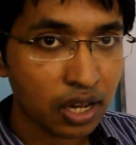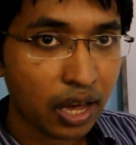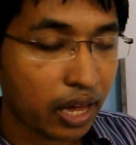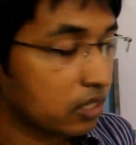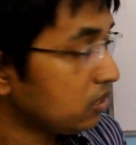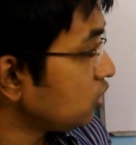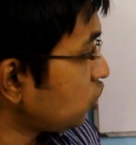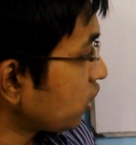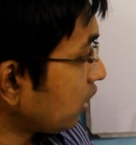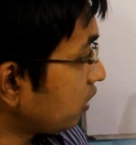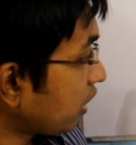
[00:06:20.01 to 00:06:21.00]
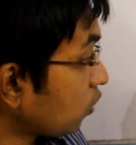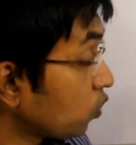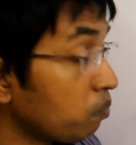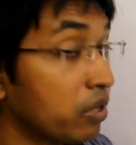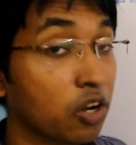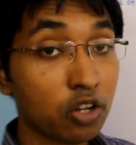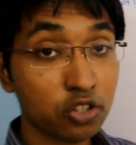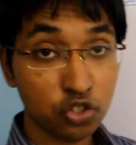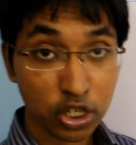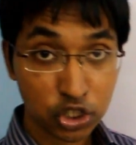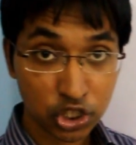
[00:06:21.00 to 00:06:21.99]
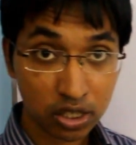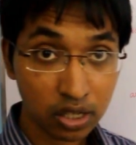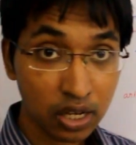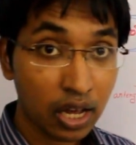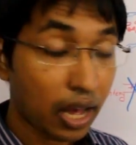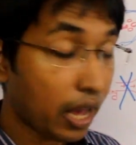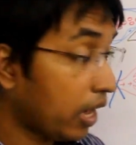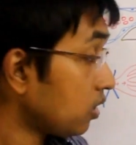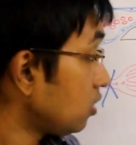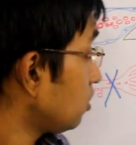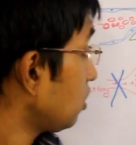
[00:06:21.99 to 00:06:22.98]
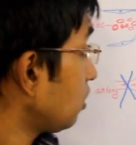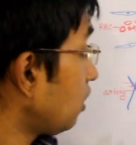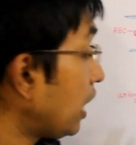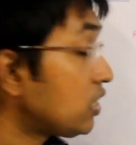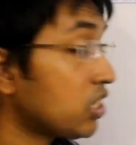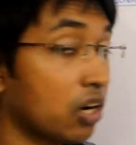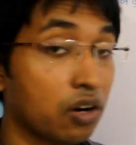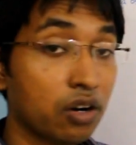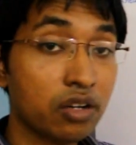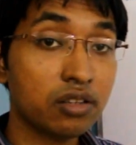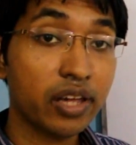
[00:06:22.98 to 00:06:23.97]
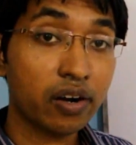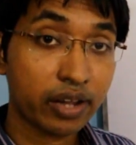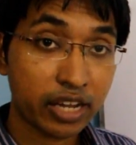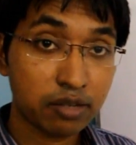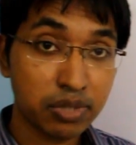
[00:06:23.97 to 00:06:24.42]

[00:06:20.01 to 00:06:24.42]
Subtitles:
And initially there will be congestion, and later there can